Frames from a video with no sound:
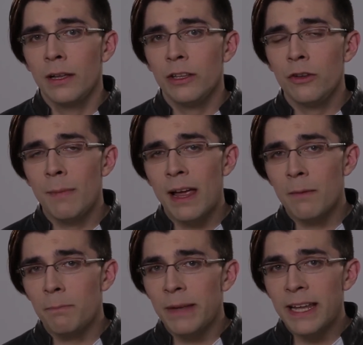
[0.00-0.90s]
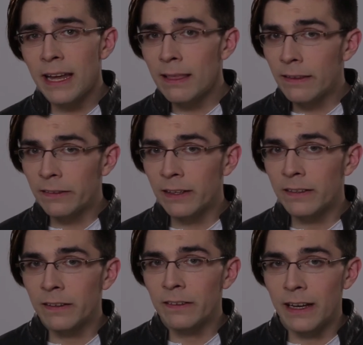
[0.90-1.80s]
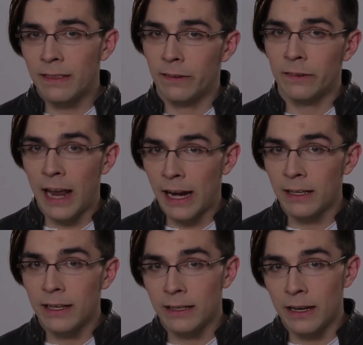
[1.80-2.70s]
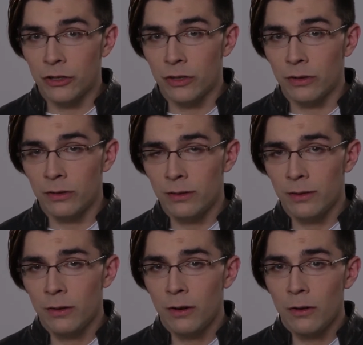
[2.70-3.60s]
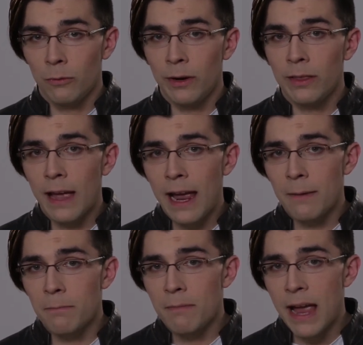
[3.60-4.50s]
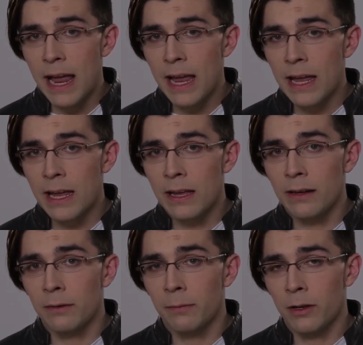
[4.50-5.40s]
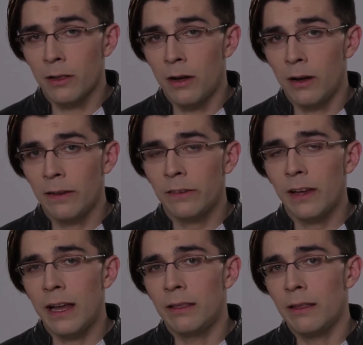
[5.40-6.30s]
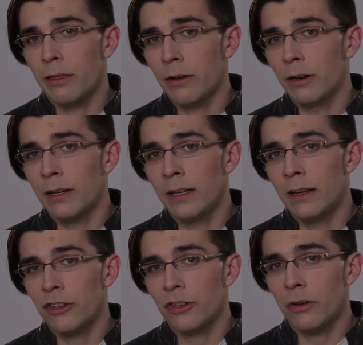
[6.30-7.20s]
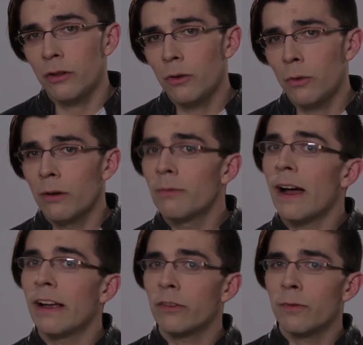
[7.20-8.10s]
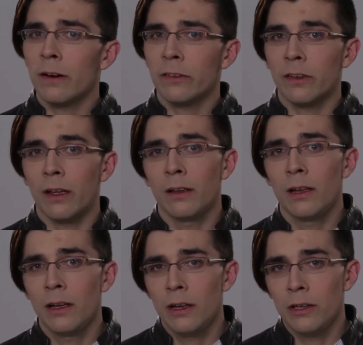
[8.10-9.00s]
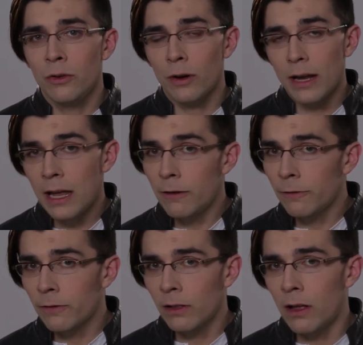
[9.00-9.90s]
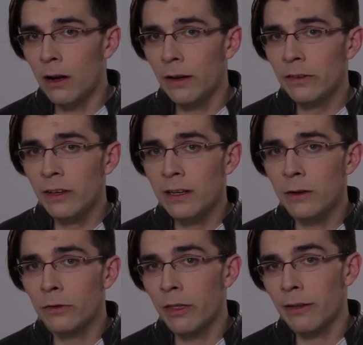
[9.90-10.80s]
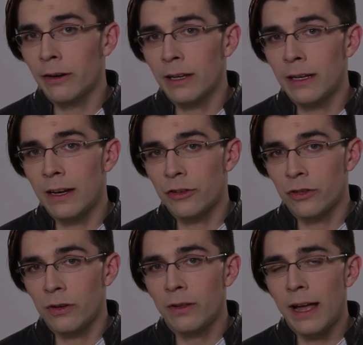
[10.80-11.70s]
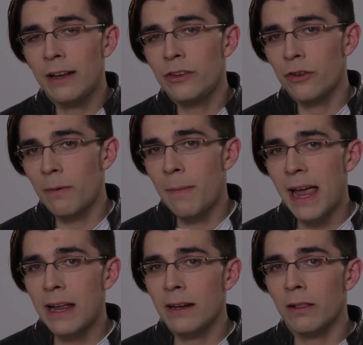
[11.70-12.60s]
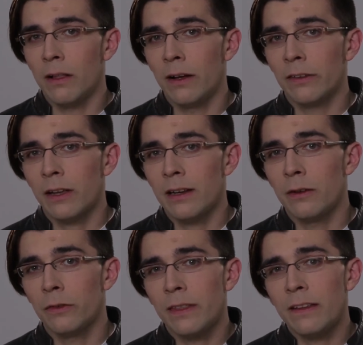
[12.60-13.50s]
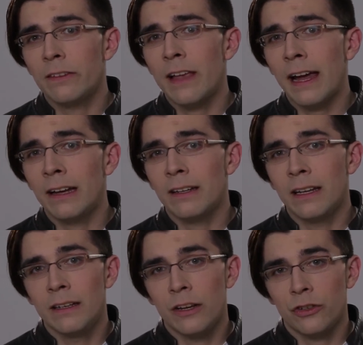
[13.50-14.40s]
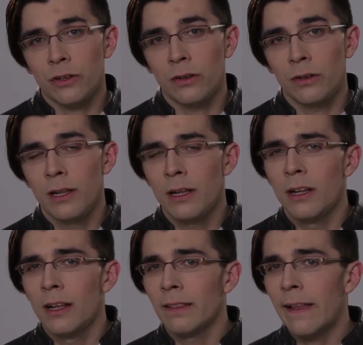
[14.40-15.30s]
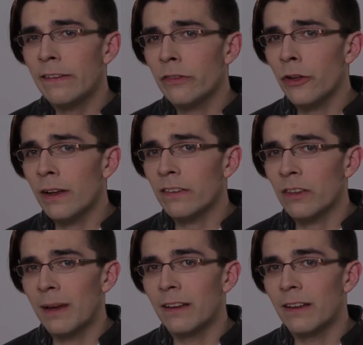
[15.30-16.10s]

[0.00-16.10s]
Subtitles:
you may begin the sentence in the second conditional with a main clause in the third conditional, or vice versa. Your if clause can use the third conditional, and your main clause can use the second conditional. Let's look at some